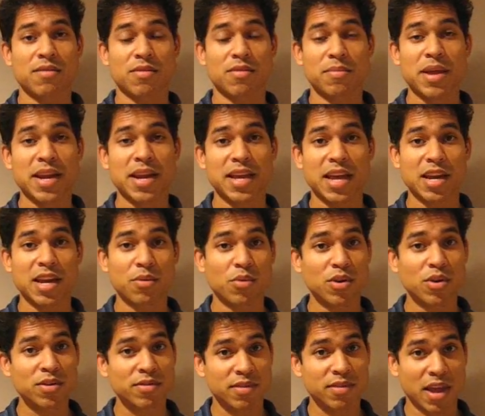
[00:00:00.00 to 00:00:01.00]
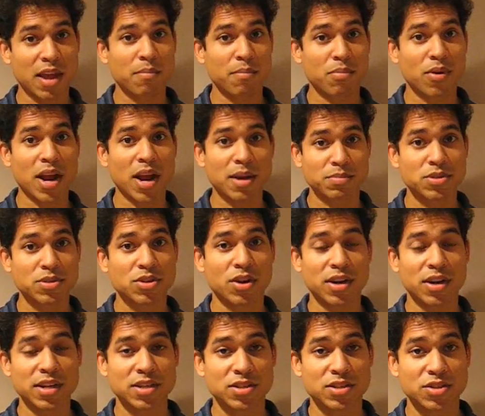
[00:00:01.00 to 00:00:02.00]
from getting any worse and perhaps
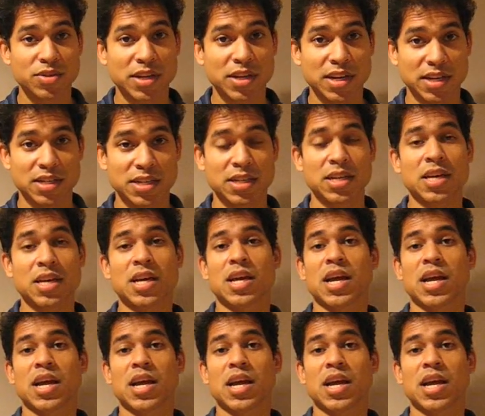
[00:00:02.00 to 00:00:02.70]
starting to treat it.